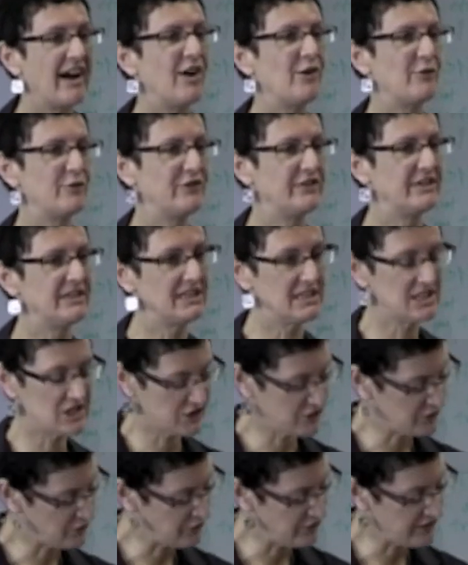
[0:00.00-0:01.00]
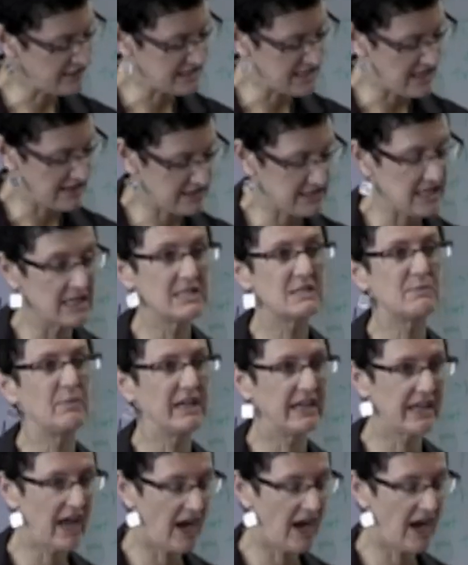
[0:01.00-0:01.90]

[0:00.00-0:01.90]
often, to the death sentence being